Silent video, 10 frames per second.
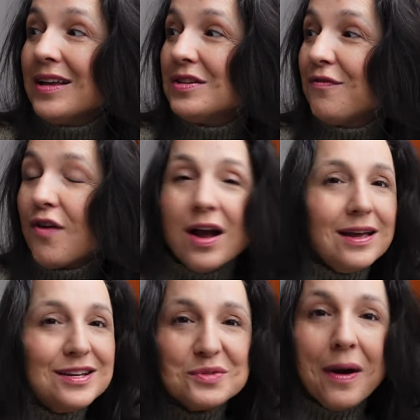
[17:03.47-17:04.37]

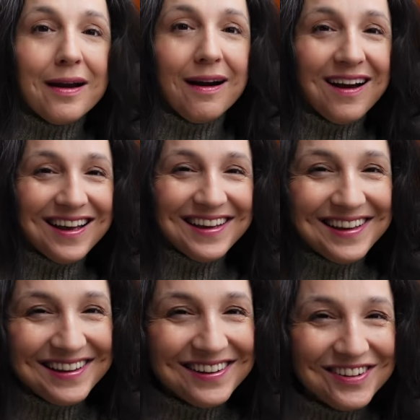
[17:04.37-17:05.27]
frogging a sweater
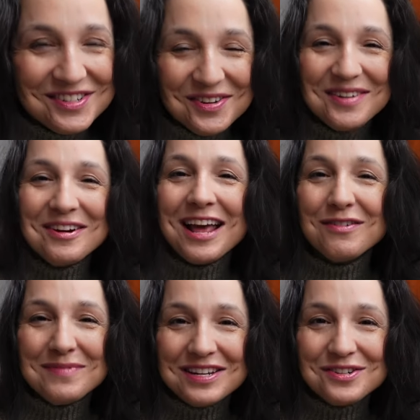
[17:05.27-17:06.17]
or doing
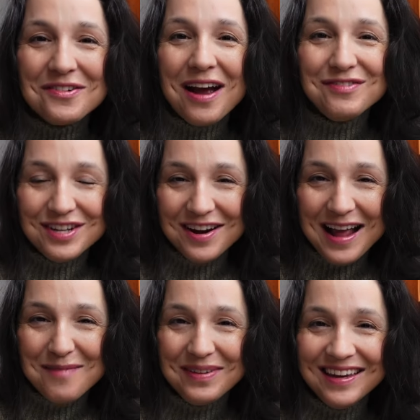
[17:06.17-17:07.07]
whatever makes your crafty heart
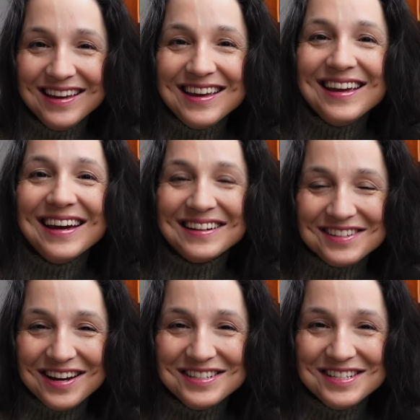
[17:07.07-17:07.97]
happy, and I'll
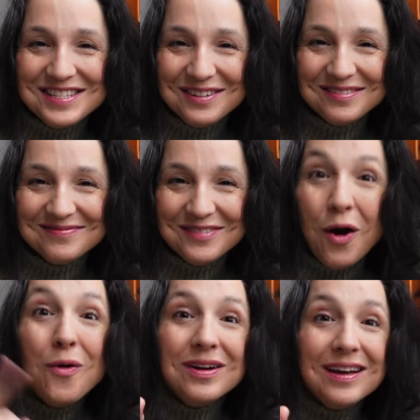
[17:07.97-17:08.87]
talk to you soon.
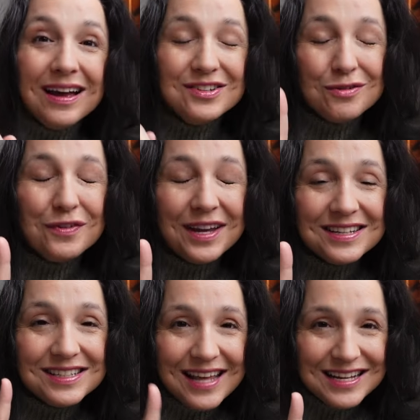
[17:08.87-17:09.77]
Oh, and don't
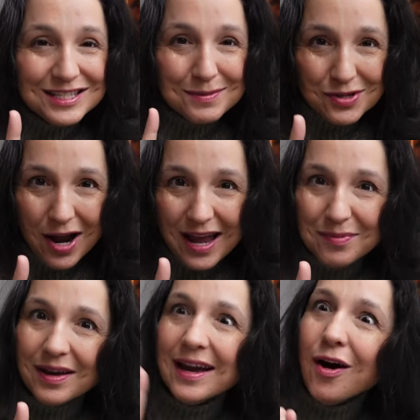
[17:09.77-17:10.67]
forget to like and
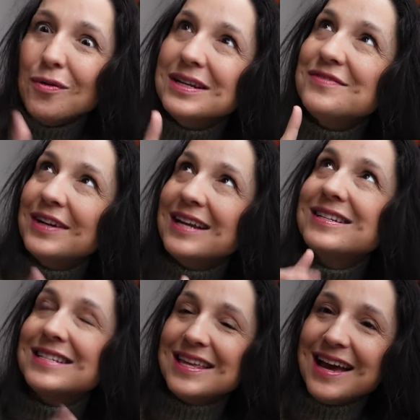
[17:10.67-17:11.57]
subscribe. I always forget
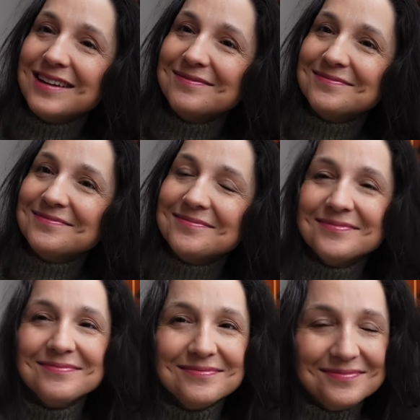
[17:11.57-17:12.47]
to say that.
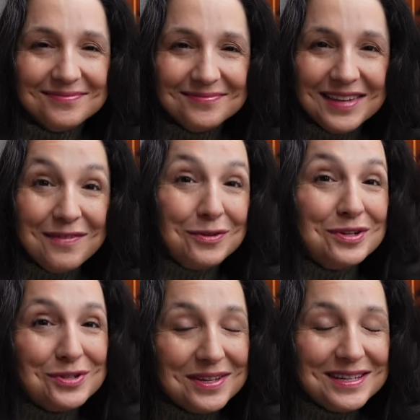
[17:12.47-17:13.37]
If you
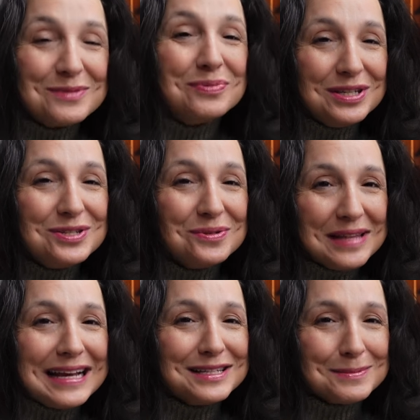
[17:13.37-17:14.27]
enjoy this, please do
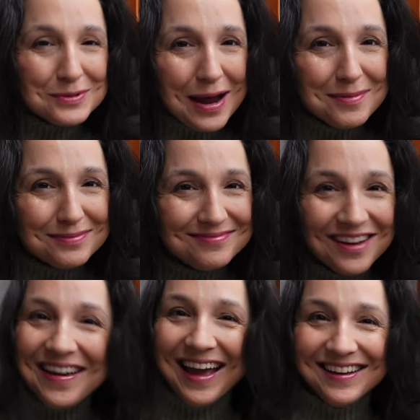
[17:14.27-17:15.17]
like and subscribe.
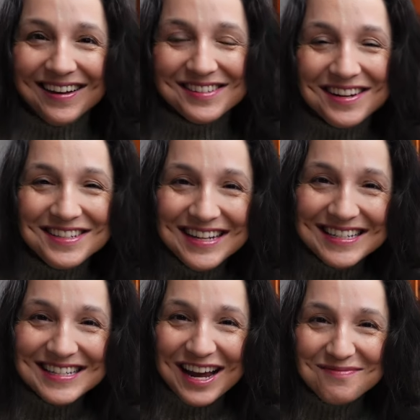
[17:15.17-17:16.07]
Okay, I'll talk to you
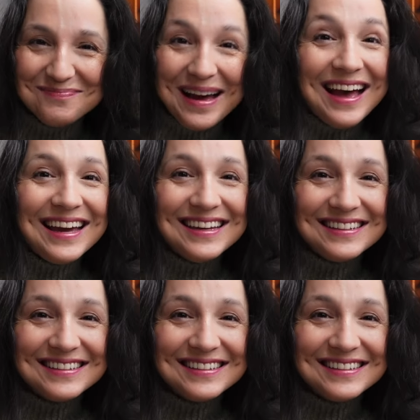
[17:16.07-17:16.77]
next time. Bye.